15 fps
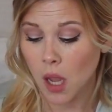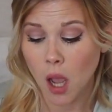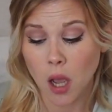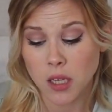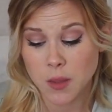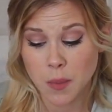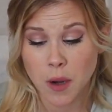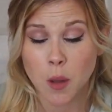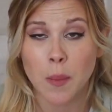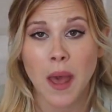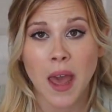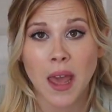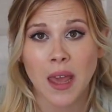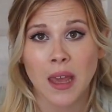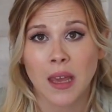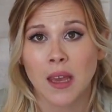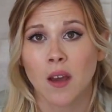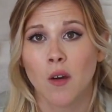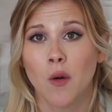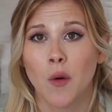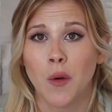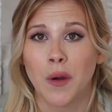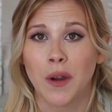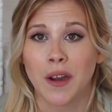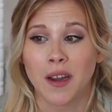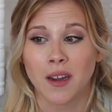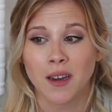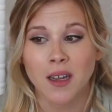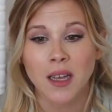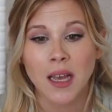hospital bag
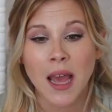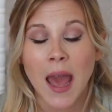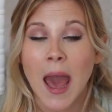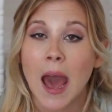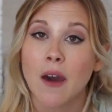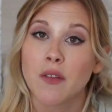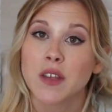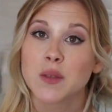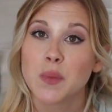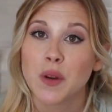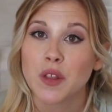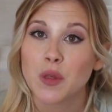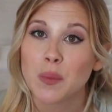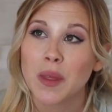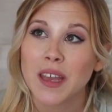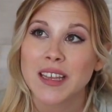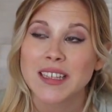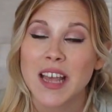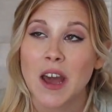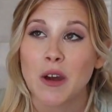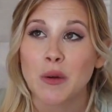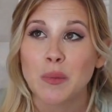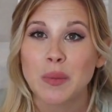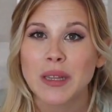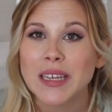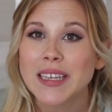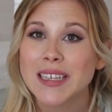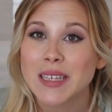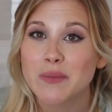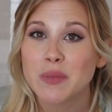or how this birth plays out,
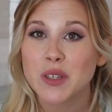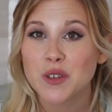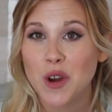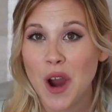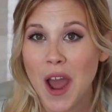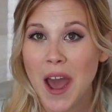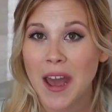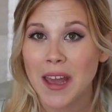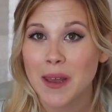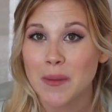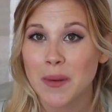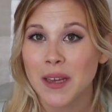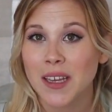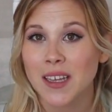please subscribe